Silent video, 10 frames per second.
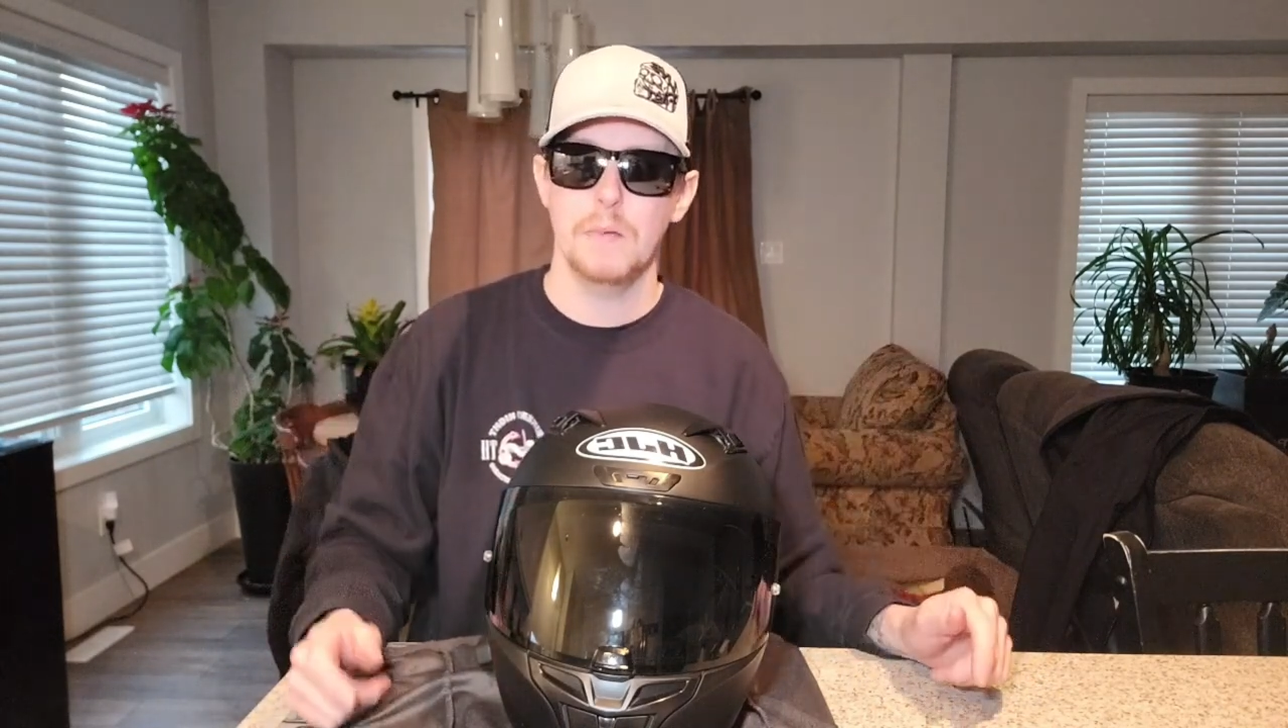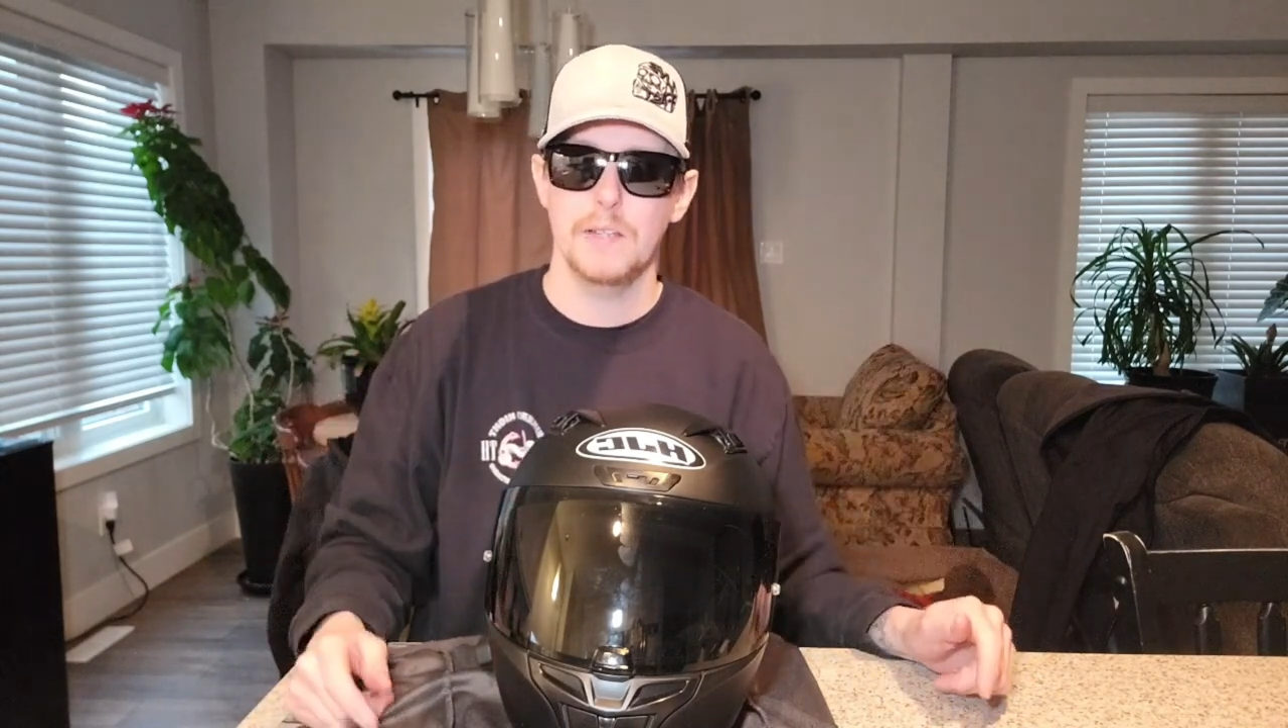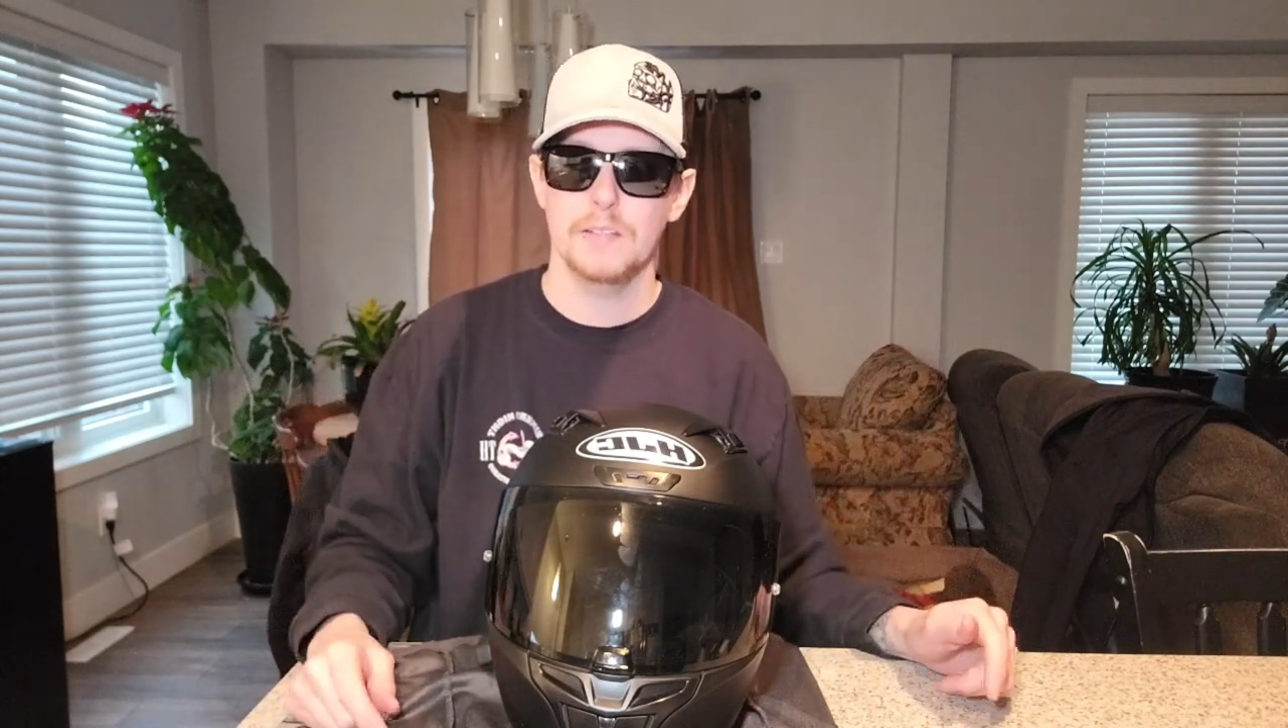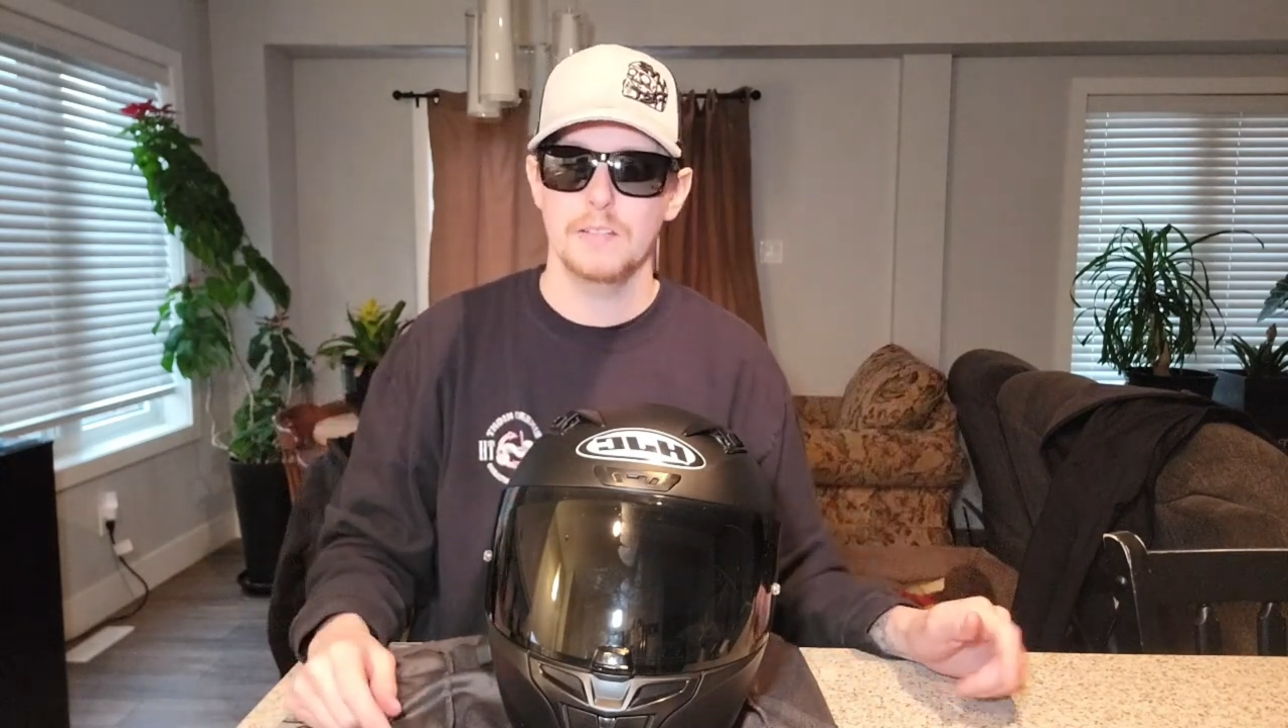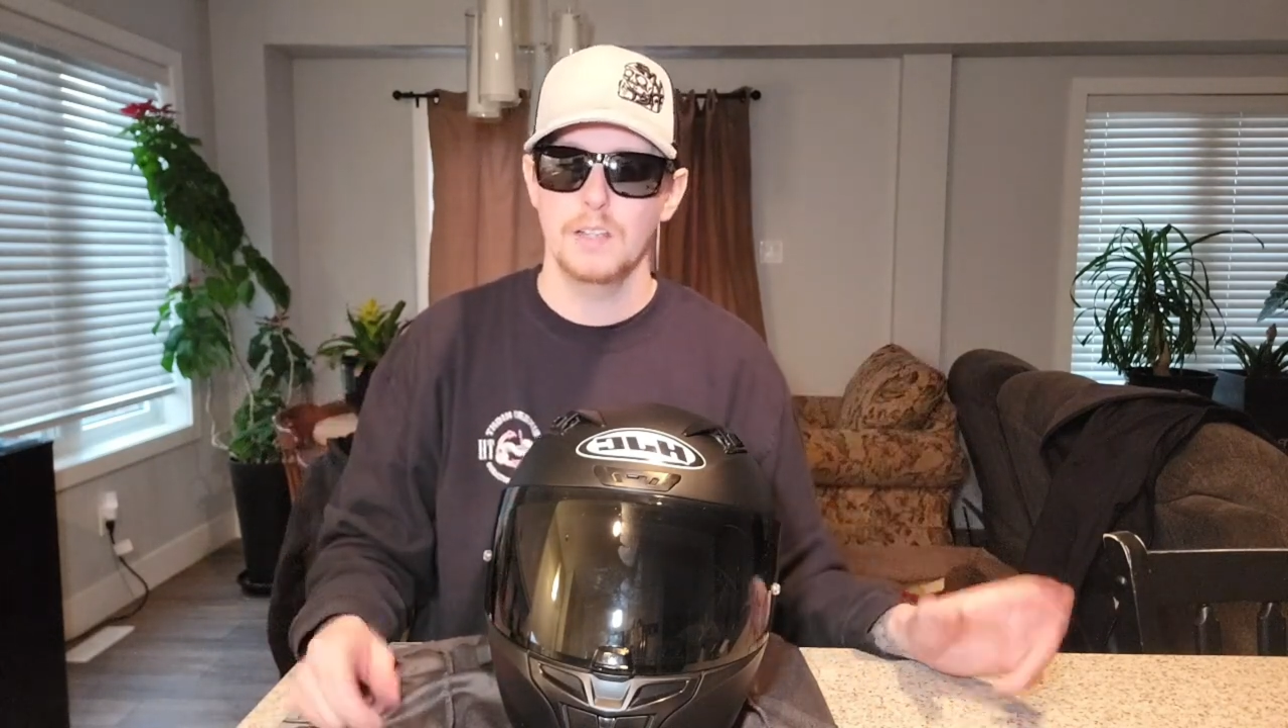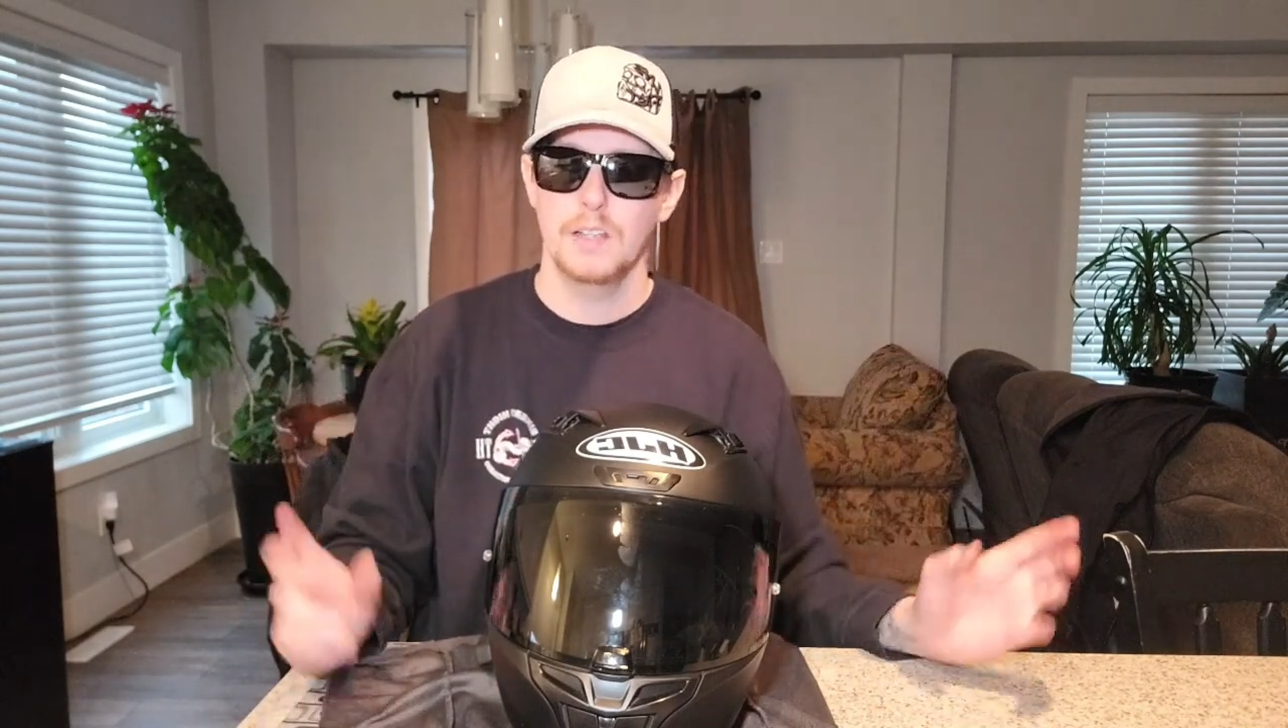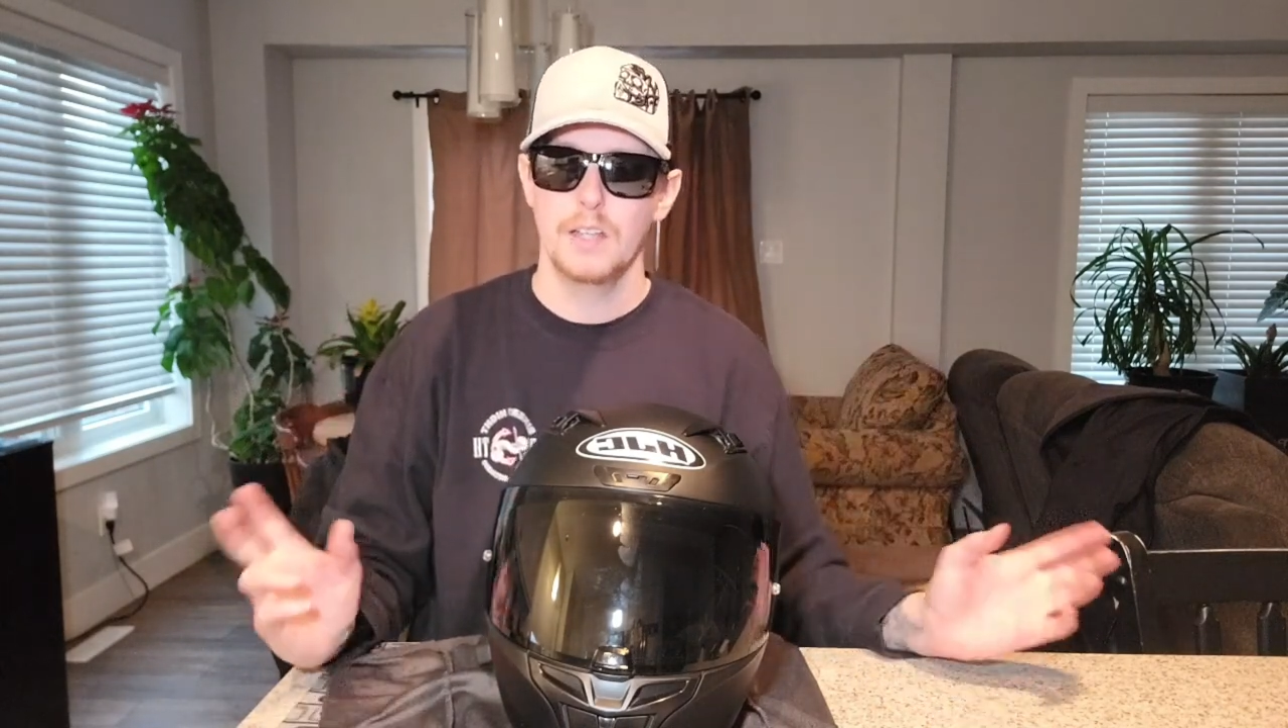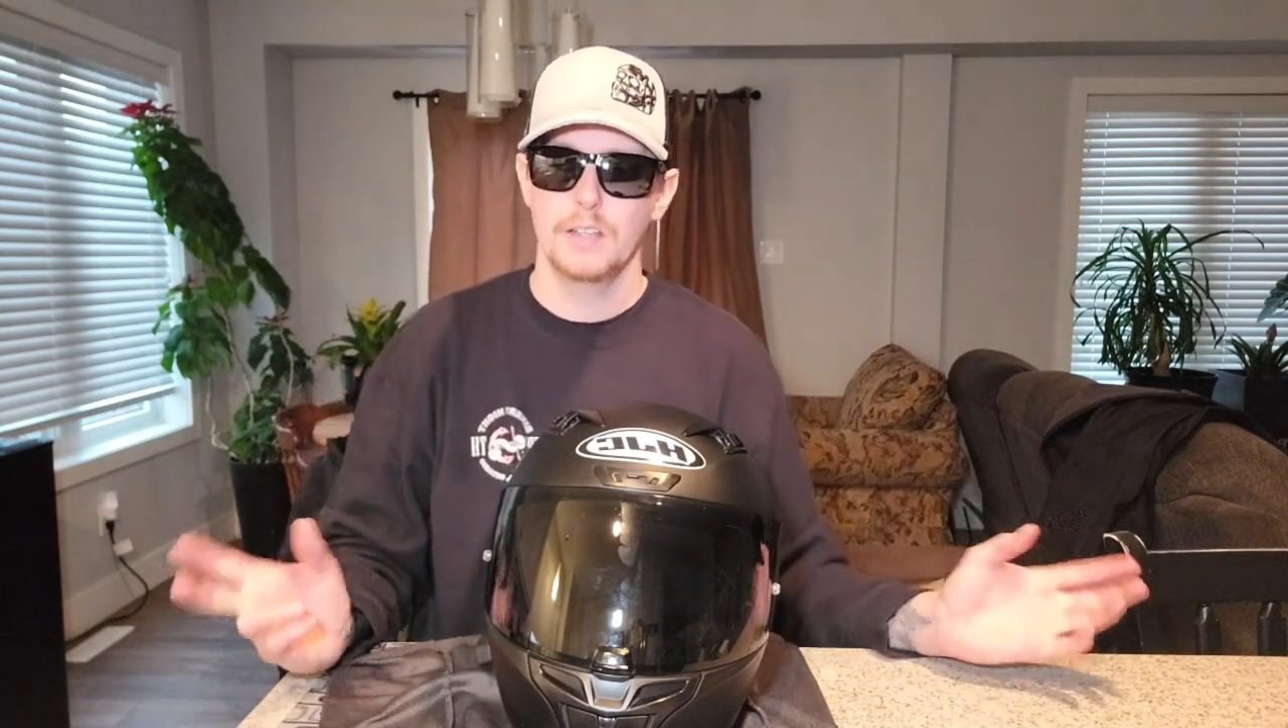button.